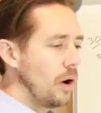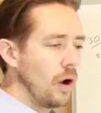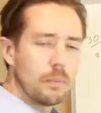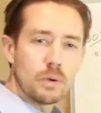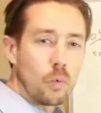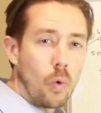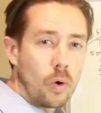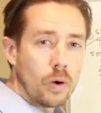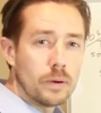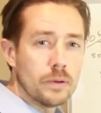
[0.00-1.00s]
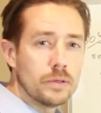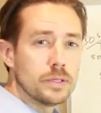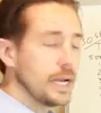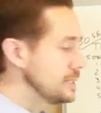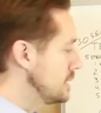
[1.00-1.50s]
Armin Warren,
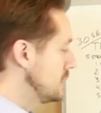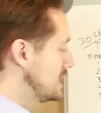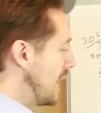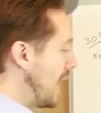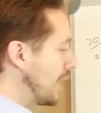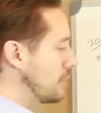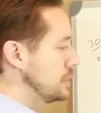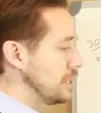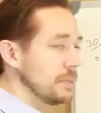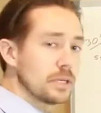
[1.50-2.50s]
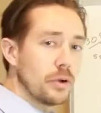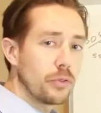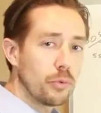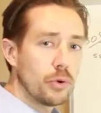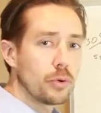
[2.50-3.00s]
who has the stack, which I'm going to go
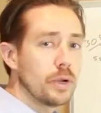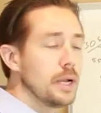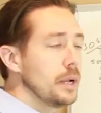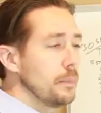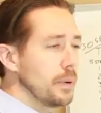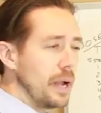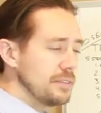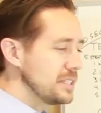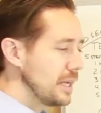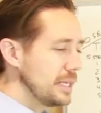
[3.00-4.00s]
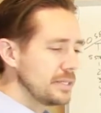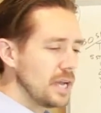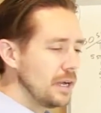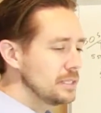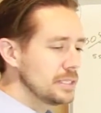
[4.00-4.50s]
through. But I've studied
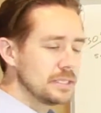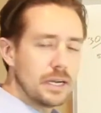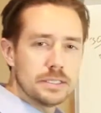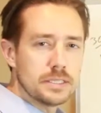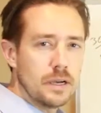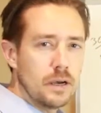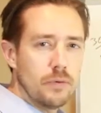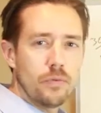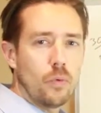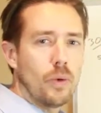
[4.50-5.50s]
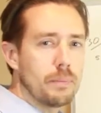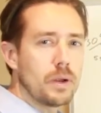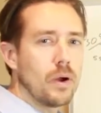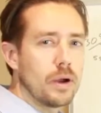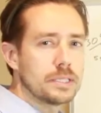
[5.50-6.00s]
tons and tons of
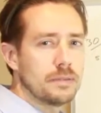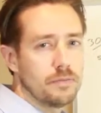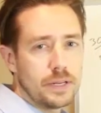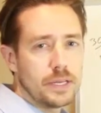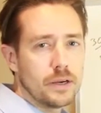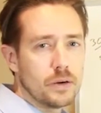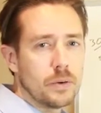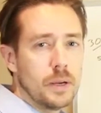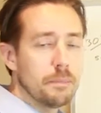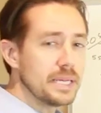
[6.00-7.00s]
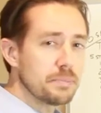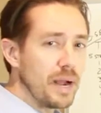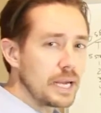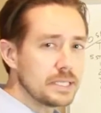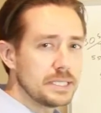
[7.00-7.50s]
webinars and video best
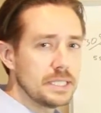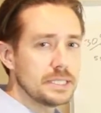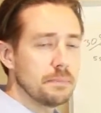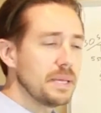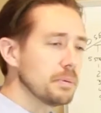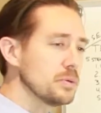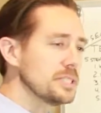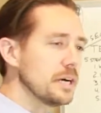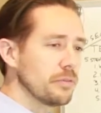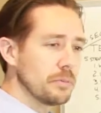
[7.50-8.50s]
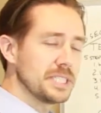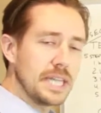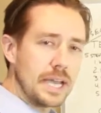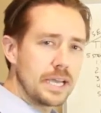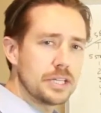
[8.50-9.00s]
practices and people who sell from
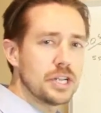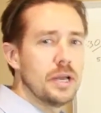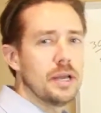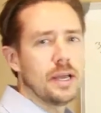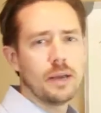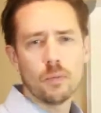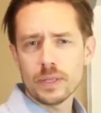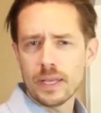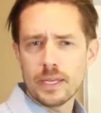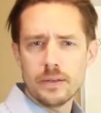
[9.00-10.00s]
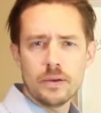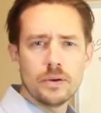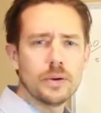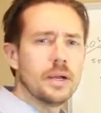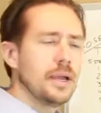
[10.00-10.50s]
stage and what they
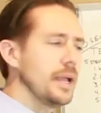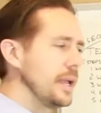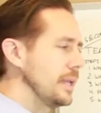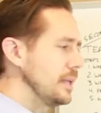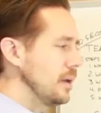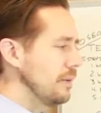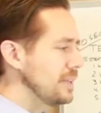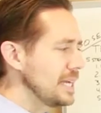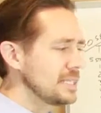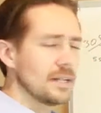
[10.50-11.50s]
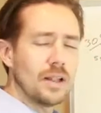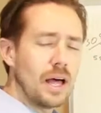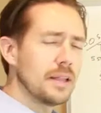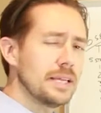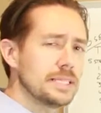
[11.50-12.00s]
do. And I've tested a
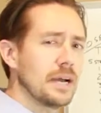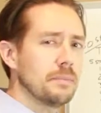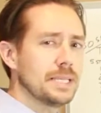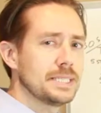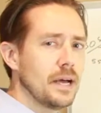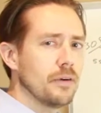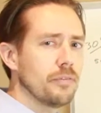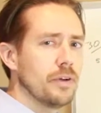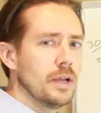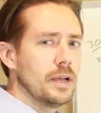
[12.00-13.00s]
lot of these out myself.